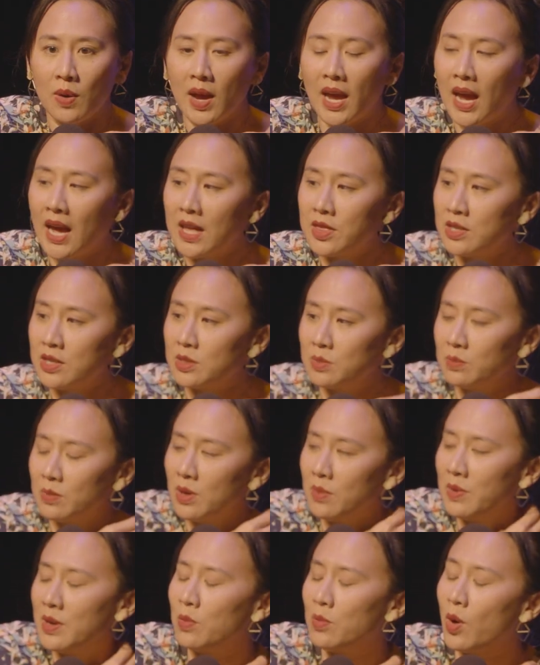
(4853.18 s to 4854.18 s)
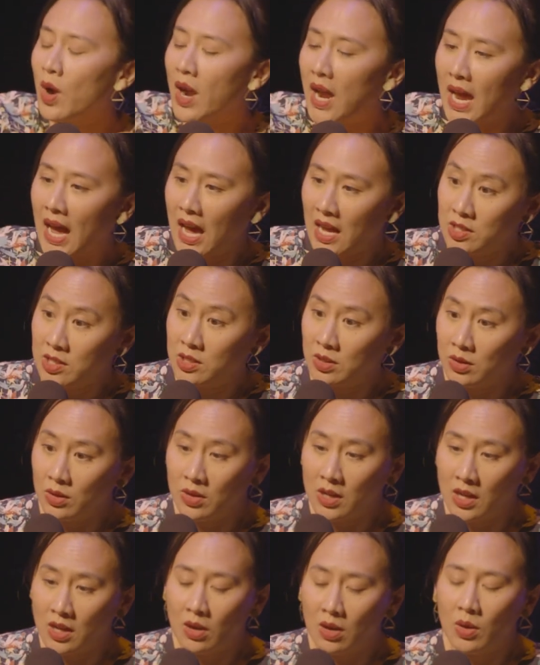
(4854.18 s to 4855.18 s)
so I had this moment where I had to
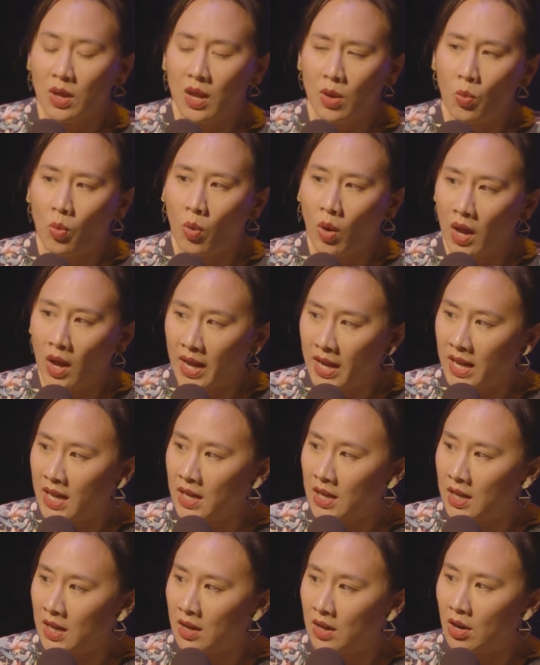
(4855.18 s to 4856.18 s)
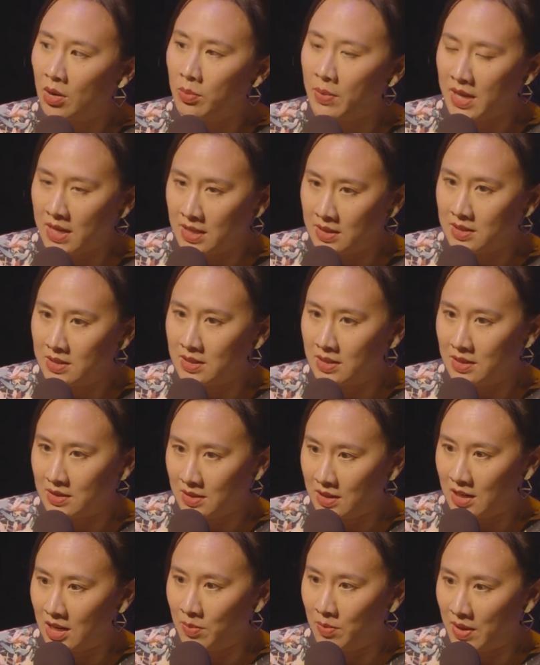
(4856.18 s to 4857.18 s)
look and go, okay, why are my
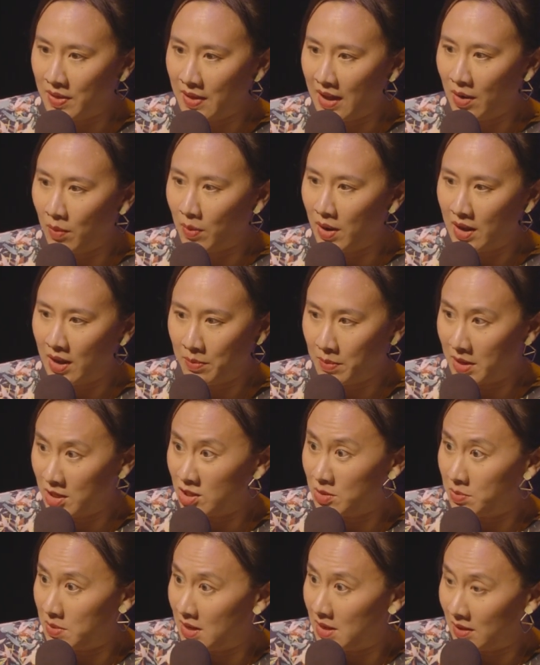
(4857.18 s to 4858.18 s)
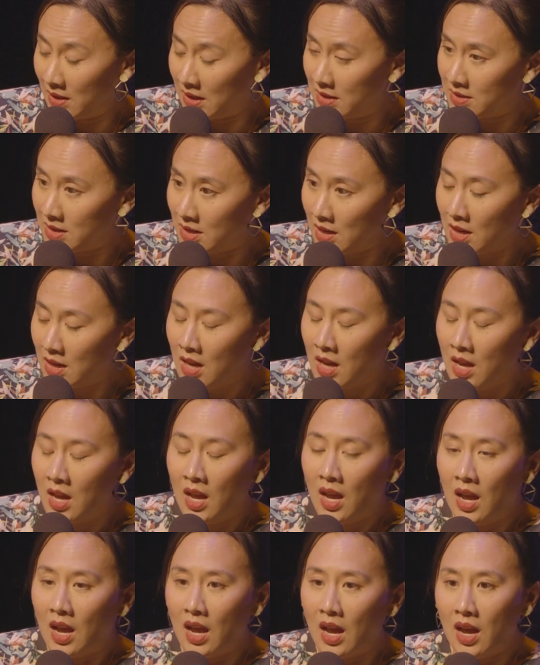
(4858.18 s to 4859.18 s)
instincts leading me that way? Am I just being lazy?
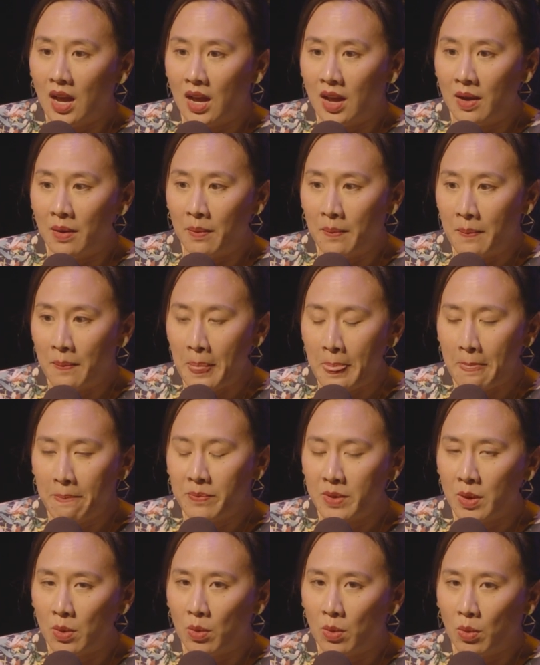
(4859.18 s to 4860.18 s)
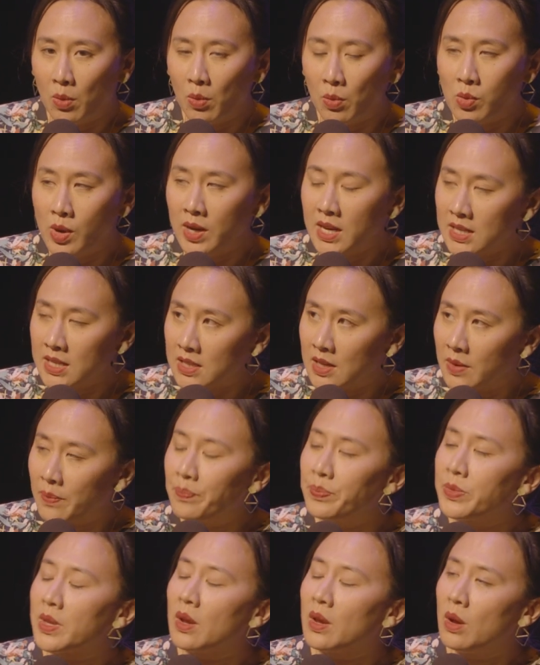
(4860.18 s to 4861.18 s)
What is
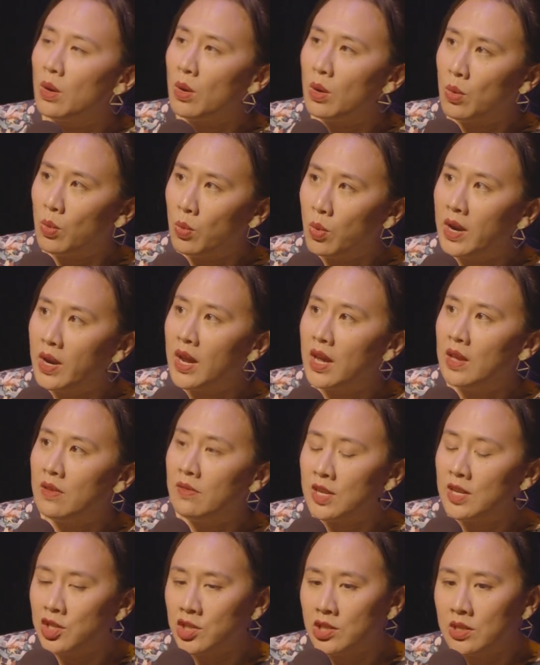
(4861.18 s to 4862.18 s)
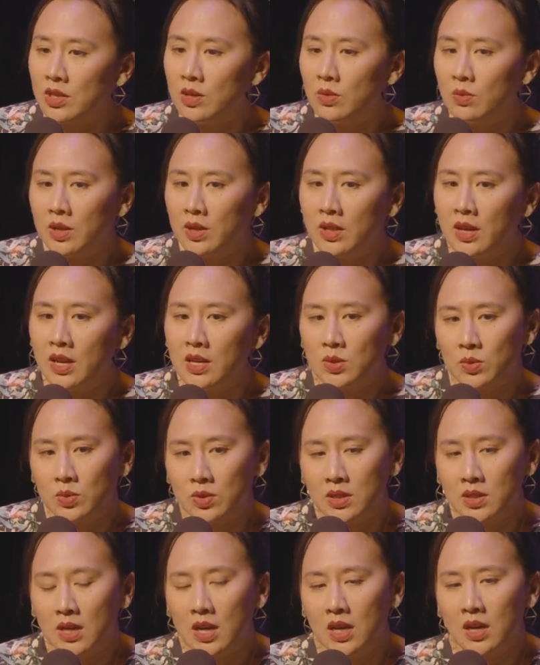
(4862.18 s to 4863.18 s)
it? What I eventually
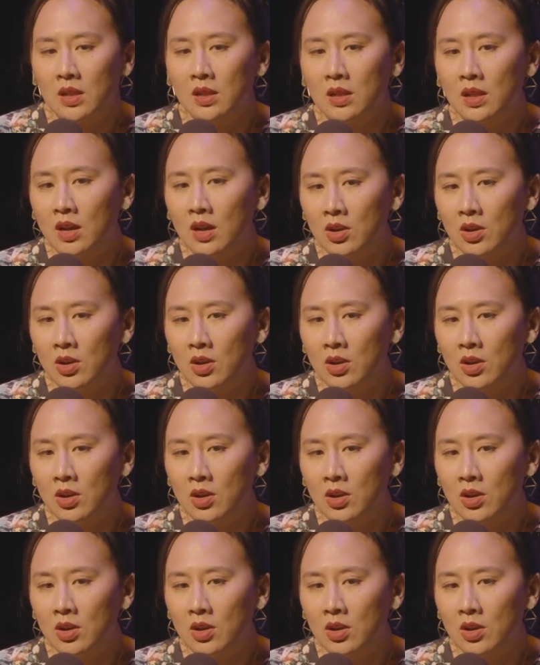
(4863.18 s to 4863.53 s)
realized was that a